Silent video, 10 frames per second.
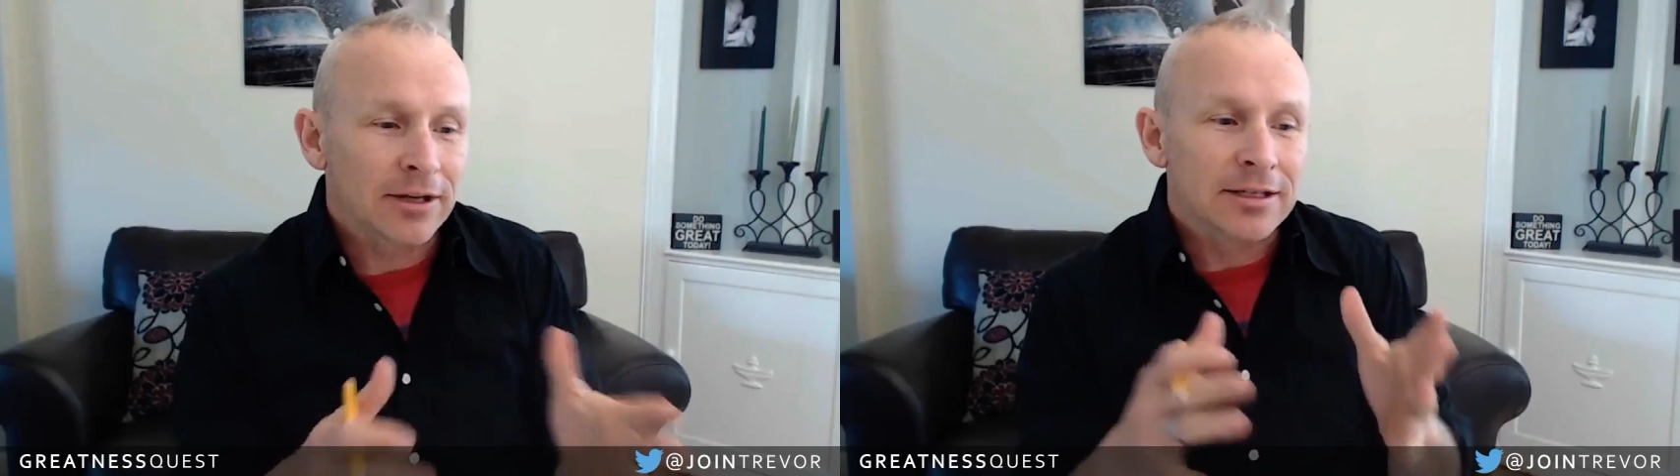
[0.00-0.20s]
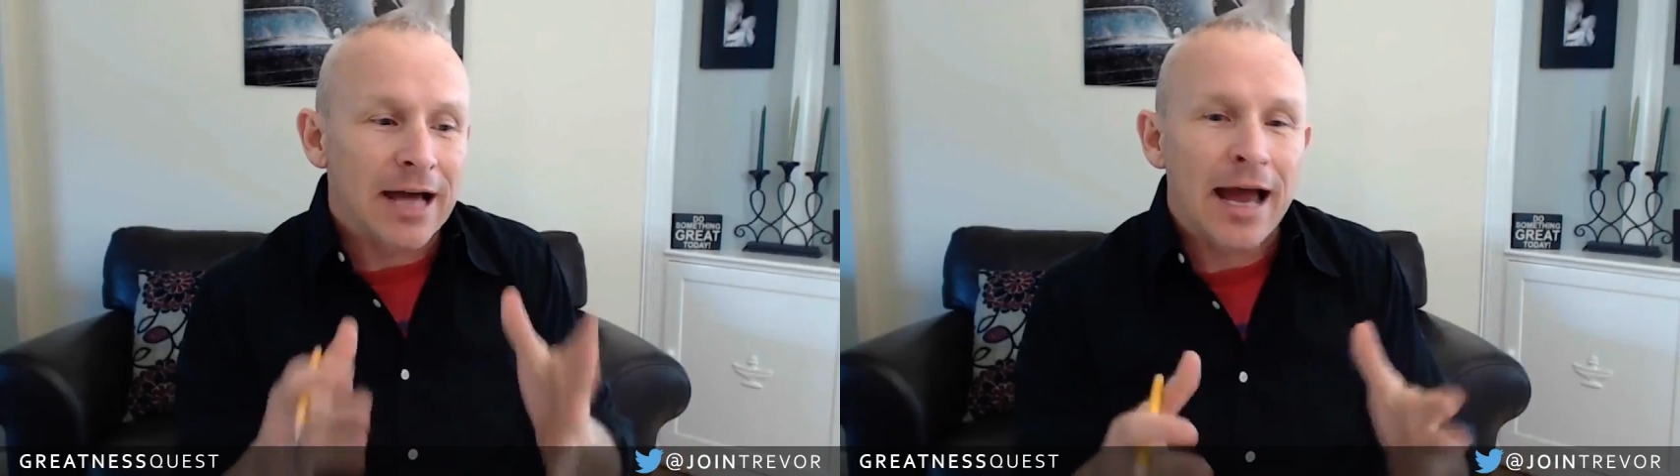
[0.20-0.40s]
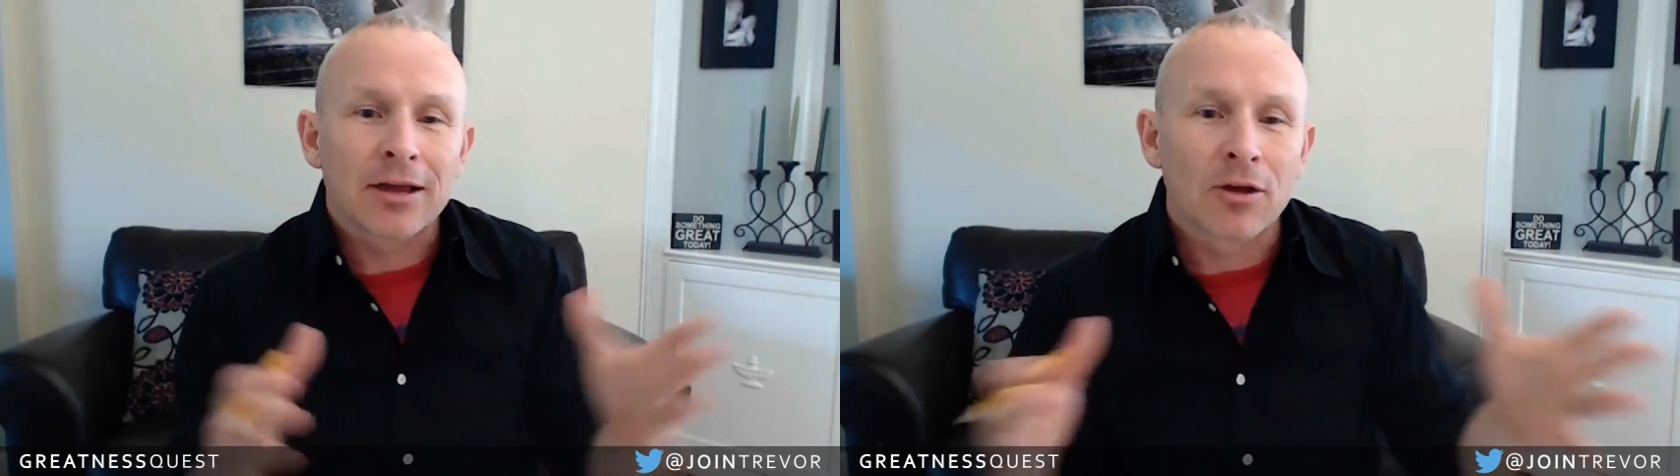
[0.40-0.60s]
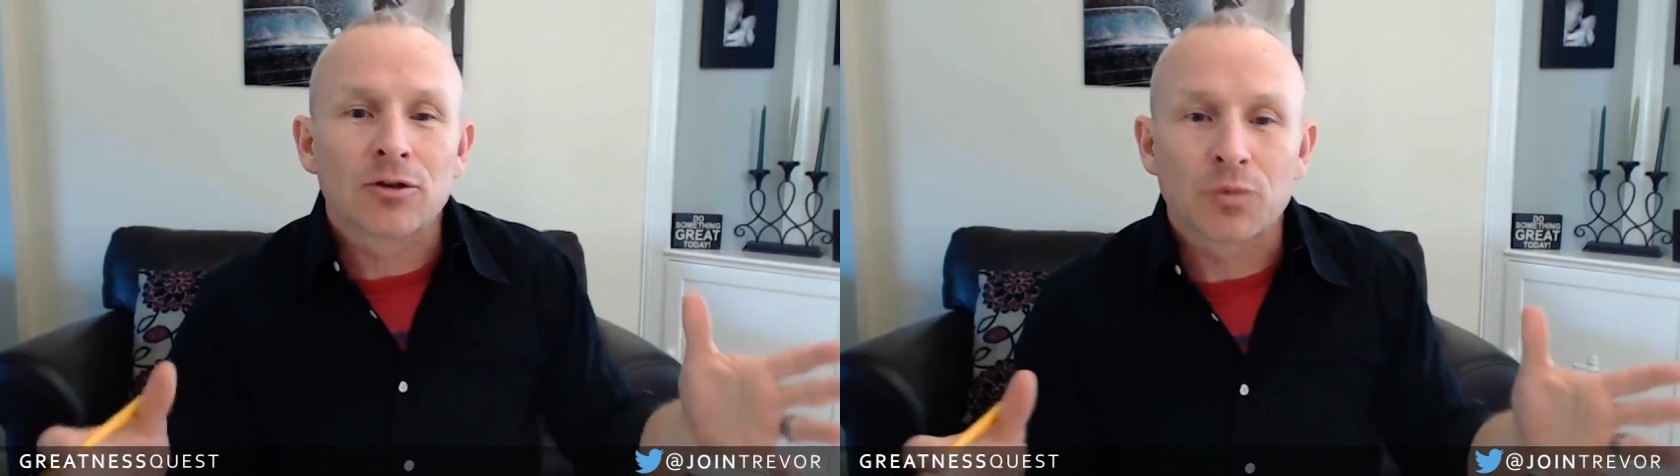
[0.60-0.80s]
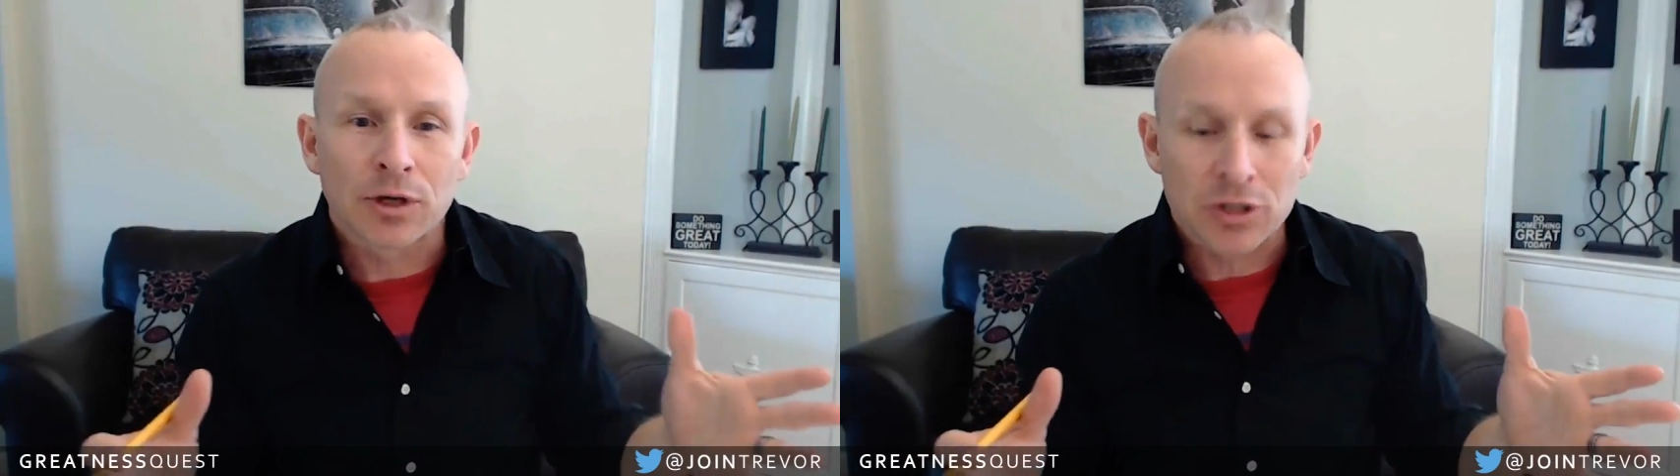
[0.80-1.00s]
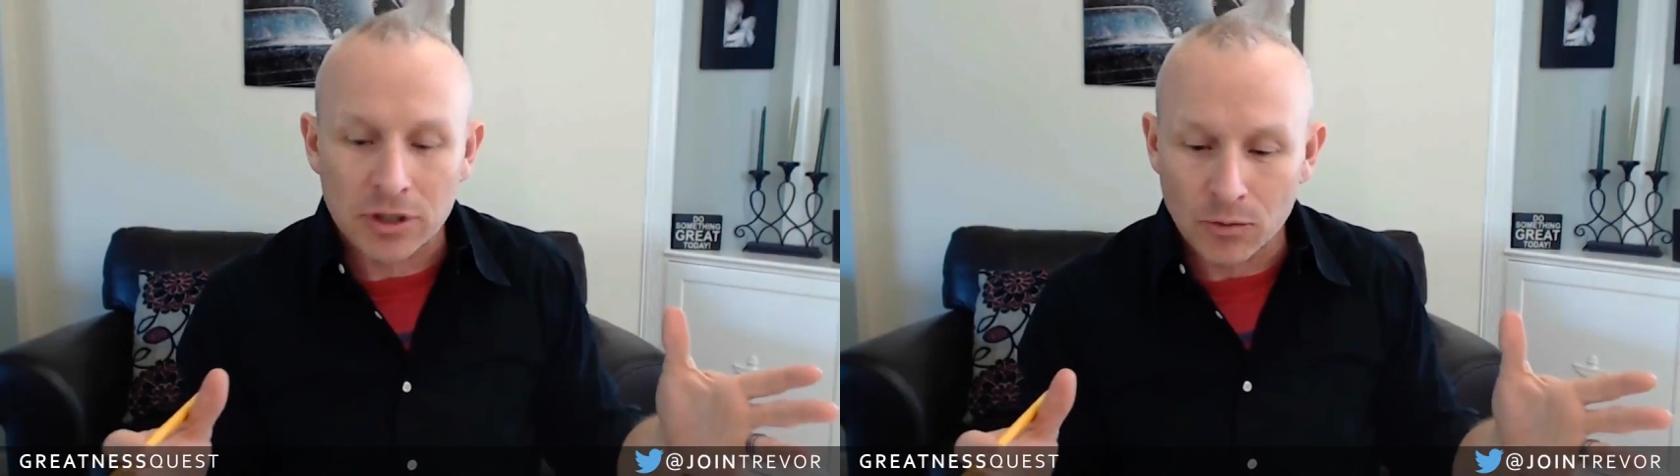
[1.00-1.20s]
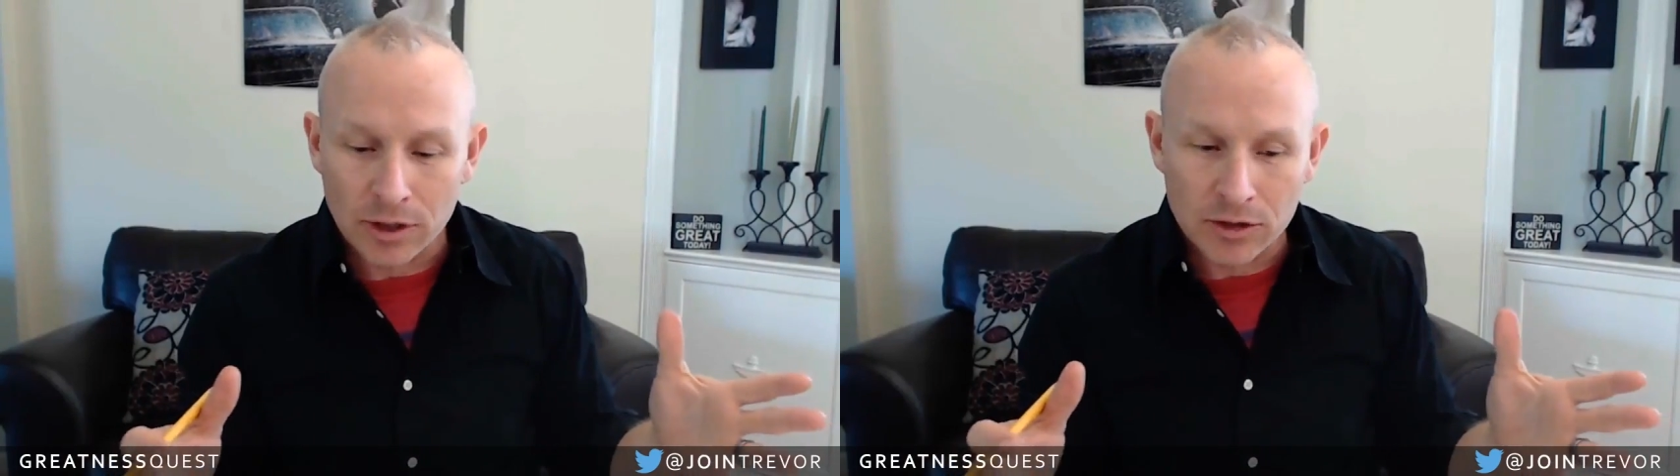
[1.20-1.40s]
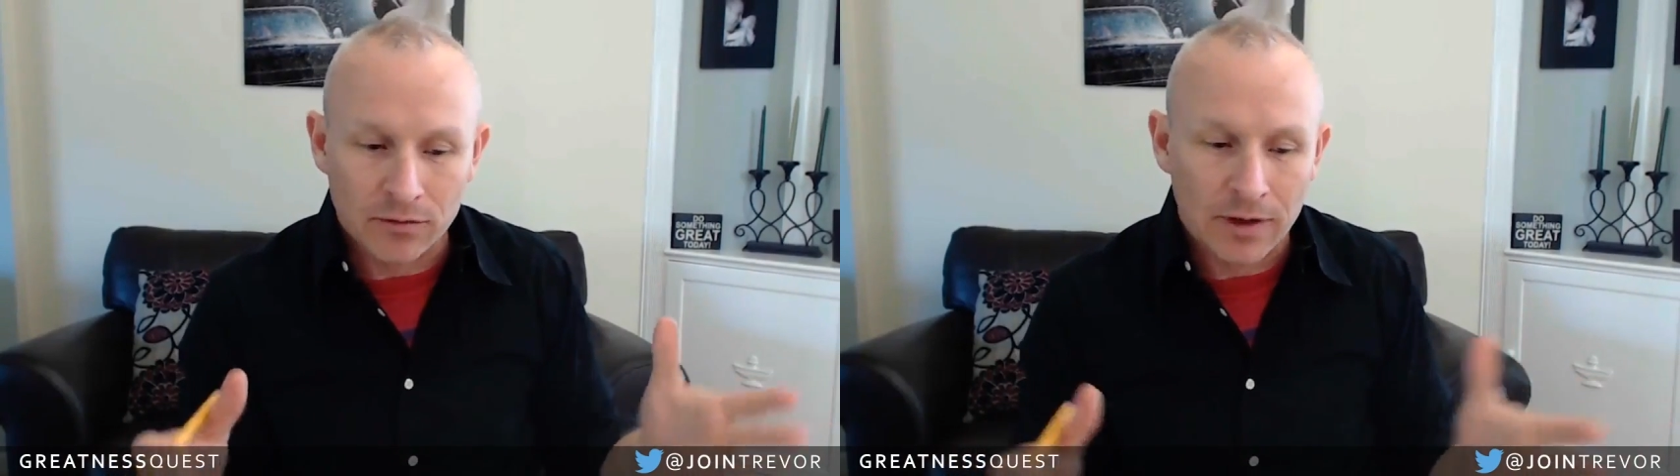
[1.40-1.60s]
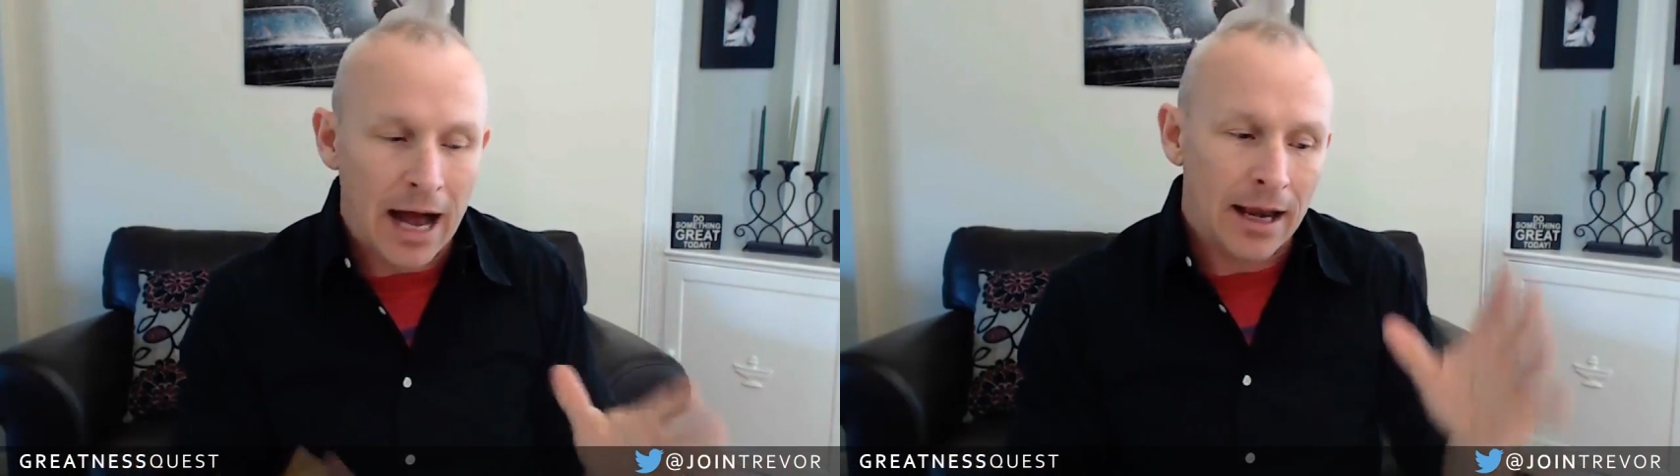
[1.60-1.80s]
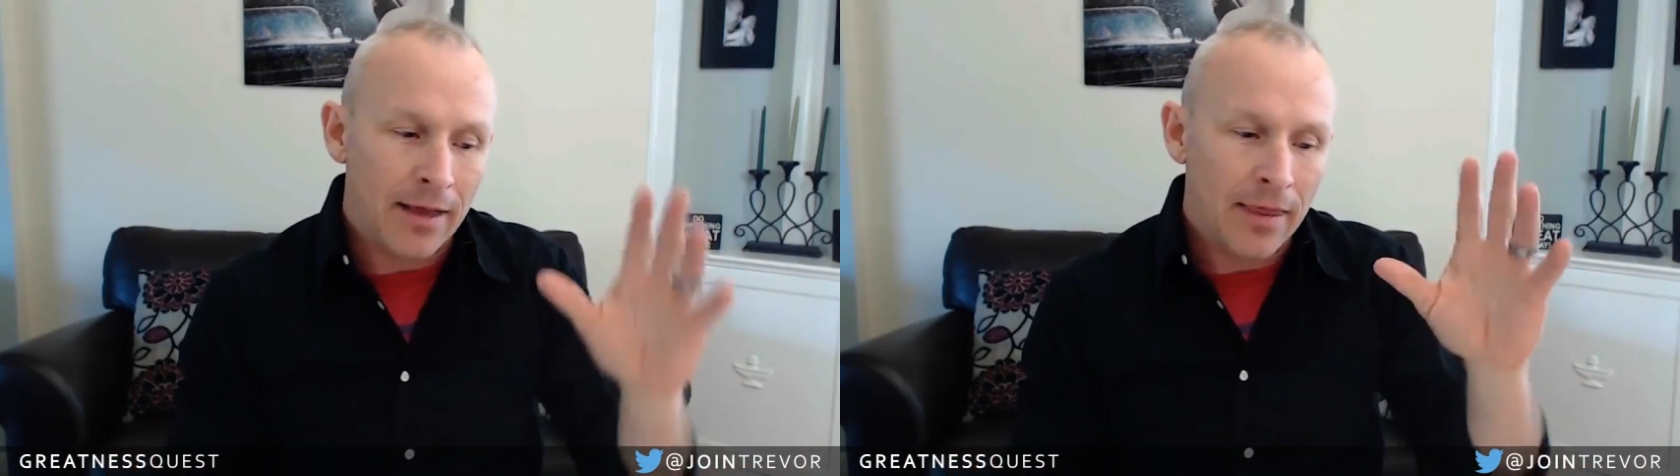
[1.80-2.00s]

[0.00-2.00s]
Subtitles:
and you diagnose what you've got,